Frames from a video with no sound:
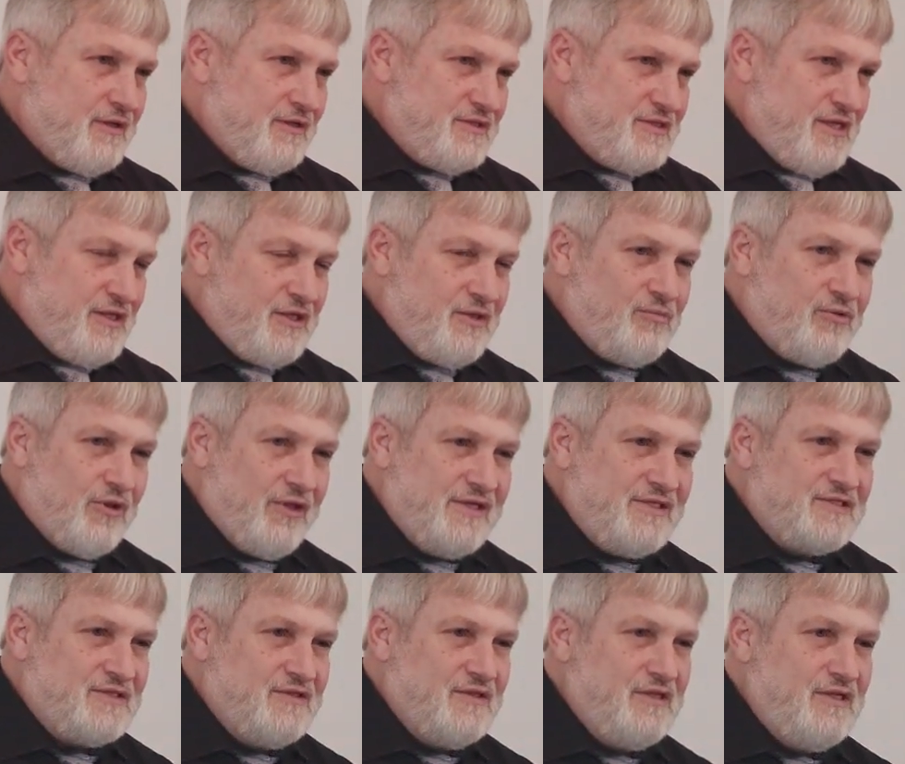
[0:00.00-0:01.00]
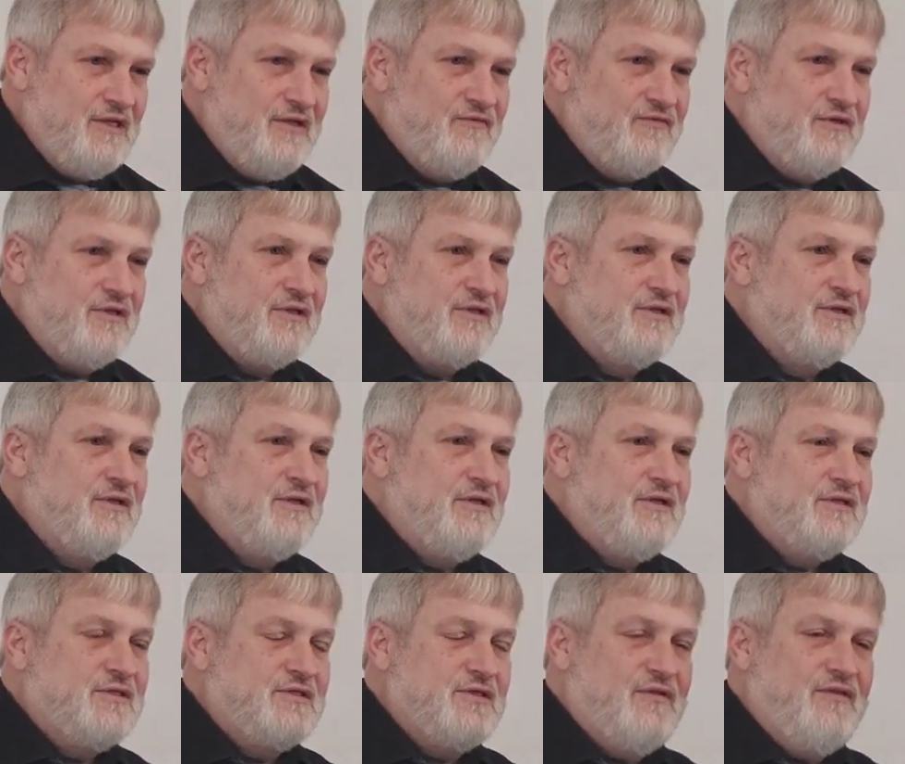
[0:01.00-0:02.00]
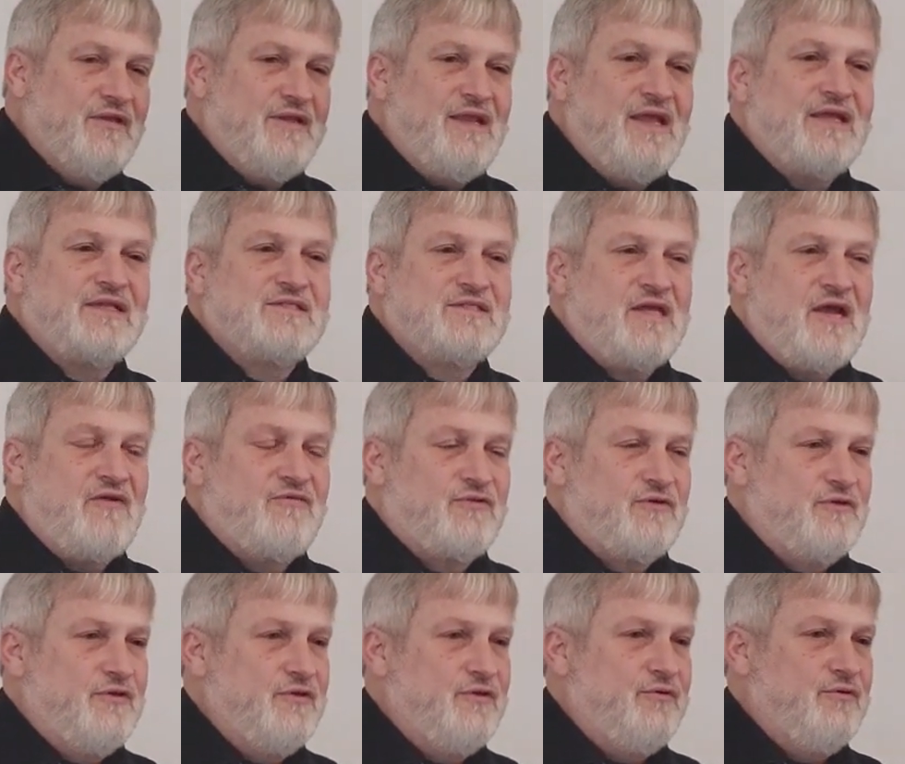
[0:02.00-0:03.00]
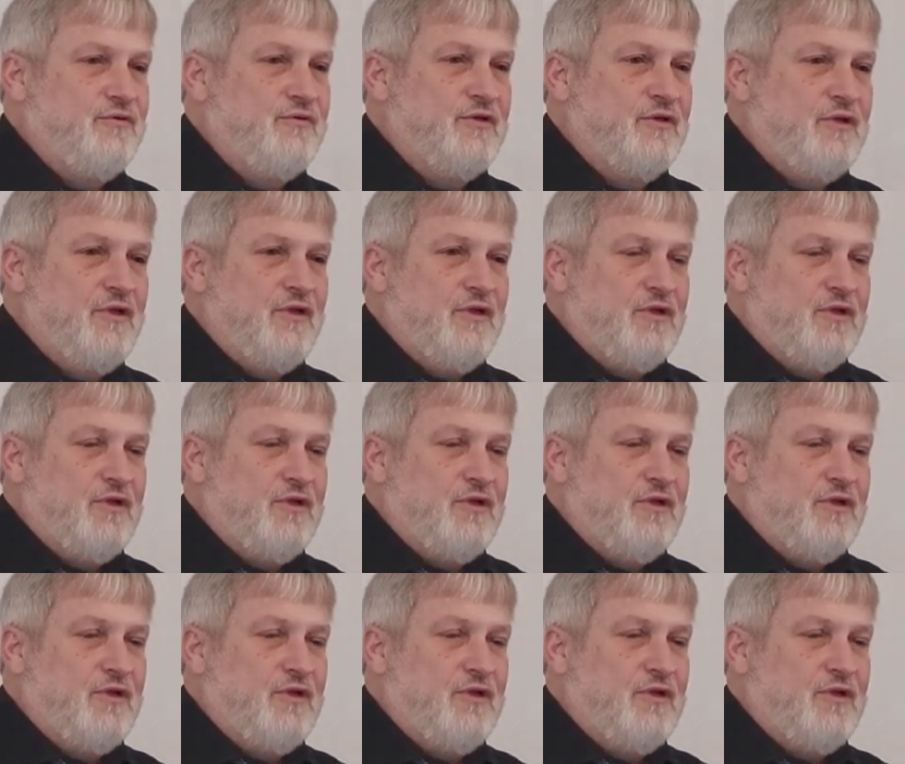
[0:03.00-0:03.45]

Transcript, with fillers: taking place in the evening till the next afternoon